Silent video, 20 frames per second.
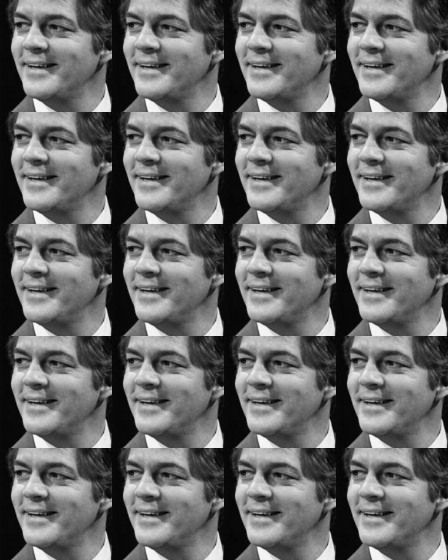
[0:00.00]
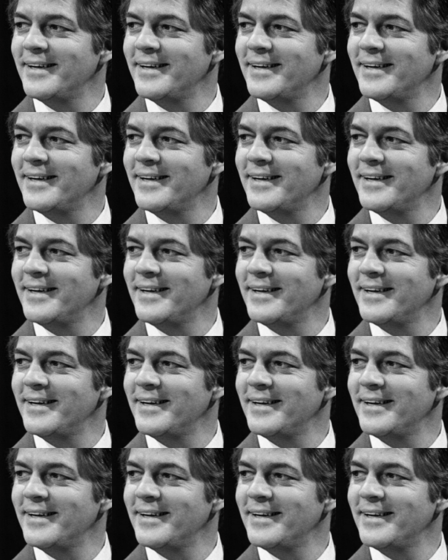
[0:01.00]

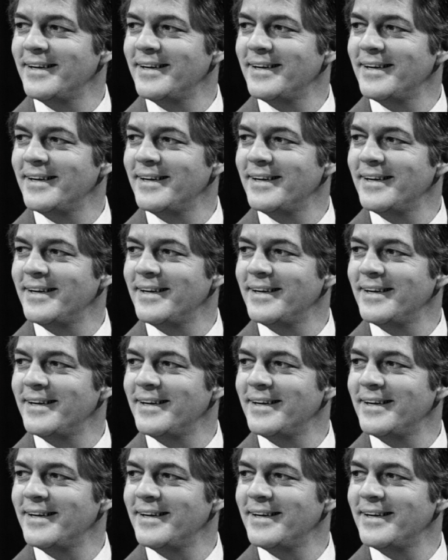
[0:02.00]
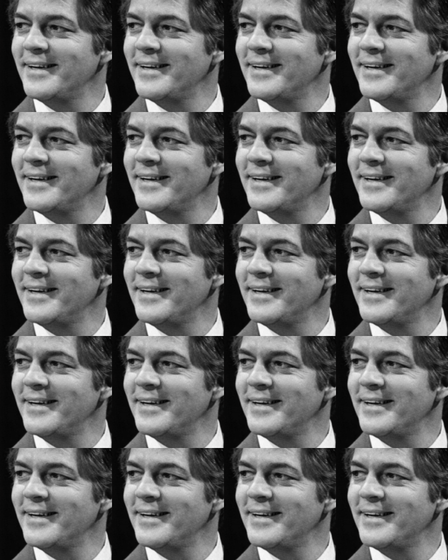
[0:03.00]
[no speech]